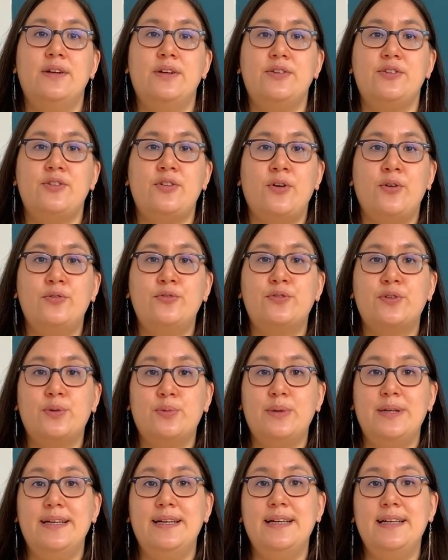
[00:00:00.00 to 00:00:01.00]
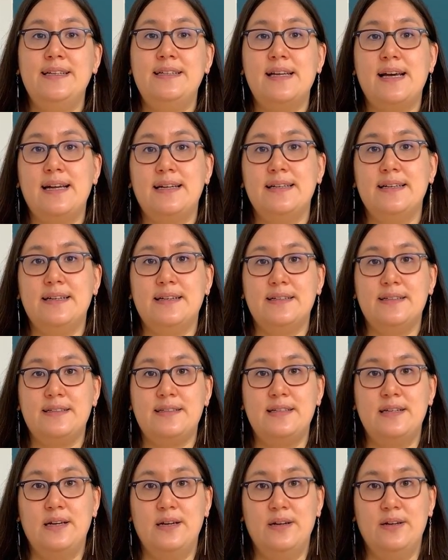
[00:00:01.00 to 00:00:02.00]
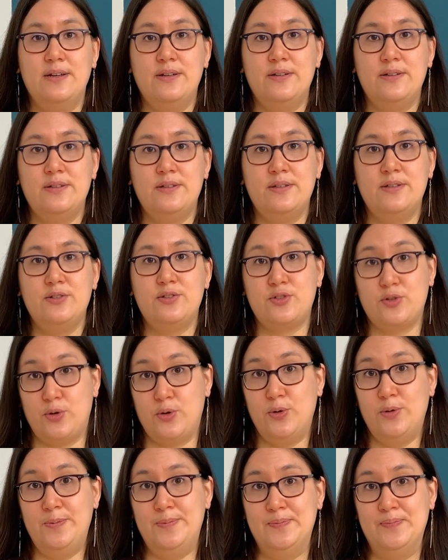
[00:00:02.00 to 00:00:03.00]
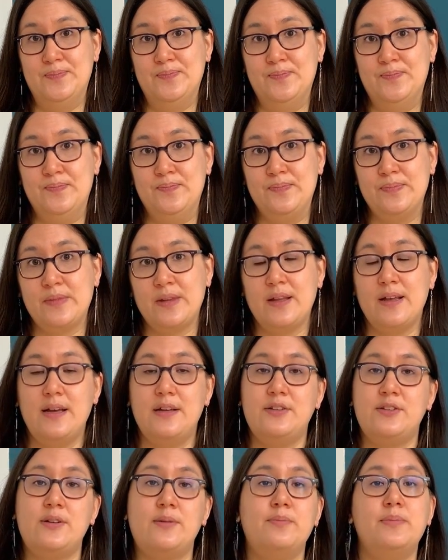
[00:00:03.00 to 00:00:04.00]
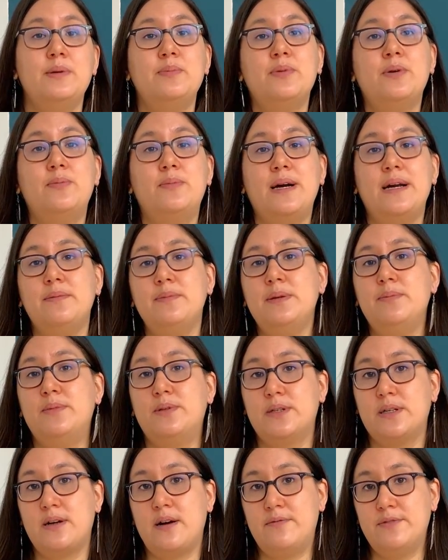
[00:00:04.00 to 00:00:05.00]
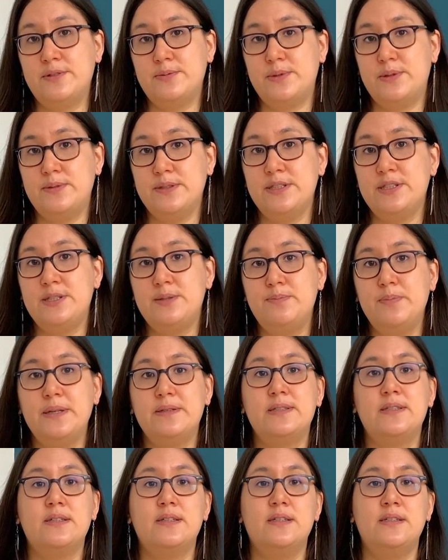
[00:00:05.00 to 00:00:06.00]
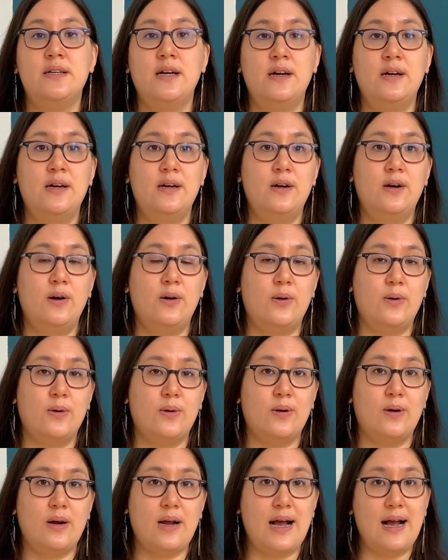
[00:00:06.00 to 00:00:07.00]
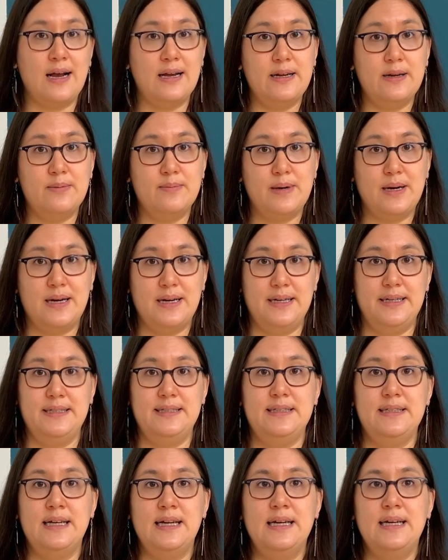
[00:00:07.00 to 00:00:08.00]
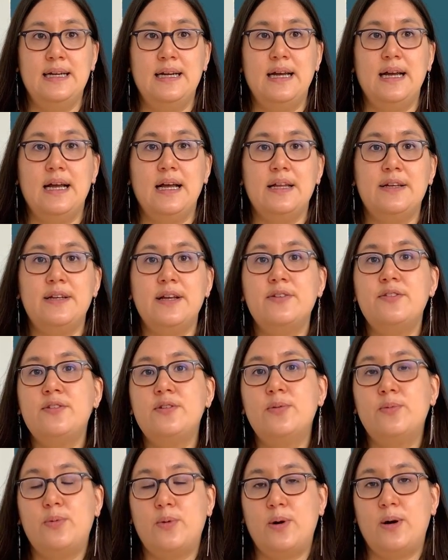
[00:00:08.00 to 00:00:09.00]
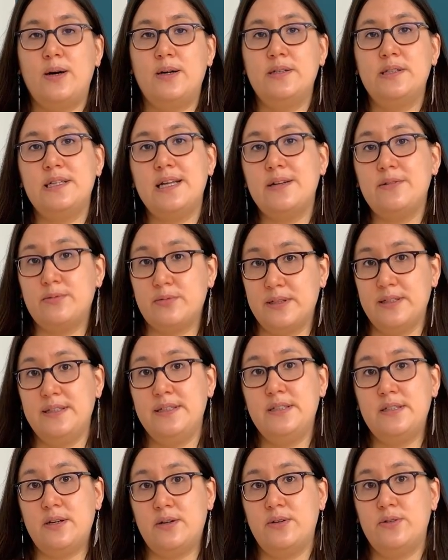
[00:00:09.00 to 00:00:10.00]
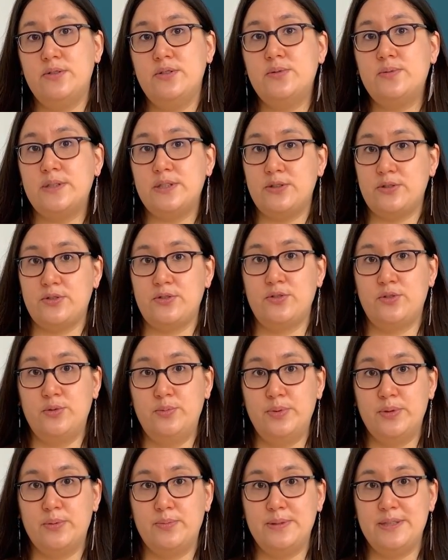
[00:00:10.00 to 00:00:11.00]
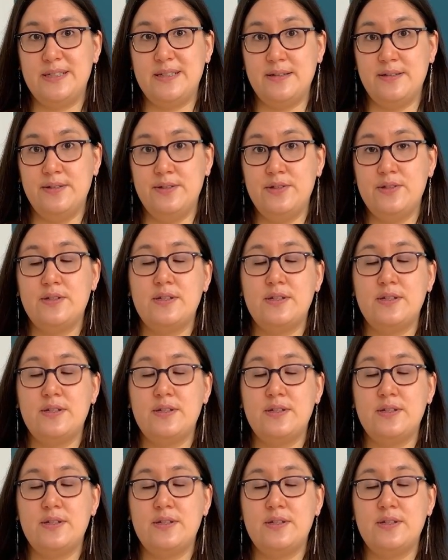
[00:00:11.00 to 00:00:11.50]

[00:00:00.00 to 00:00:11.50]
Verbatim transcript: So for me, that is soul. Some people might be more comfortable with spirit or a higher mind. And that's the one that really knows what your soul purpose is.